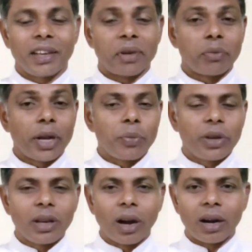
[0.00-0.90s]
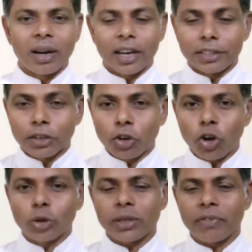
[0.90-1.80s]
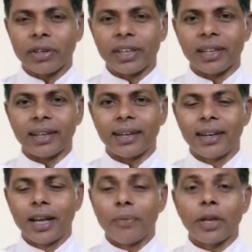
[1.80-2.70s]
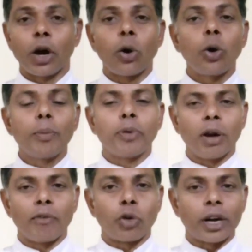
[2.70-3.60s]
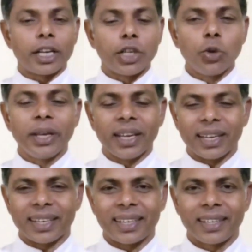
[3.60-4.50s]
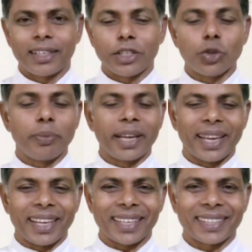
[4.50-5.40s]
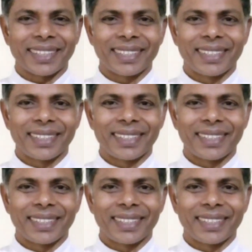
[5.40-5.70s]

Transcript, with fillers: Even when we are at the close of a year, we are hopeful for a new year, new beginning.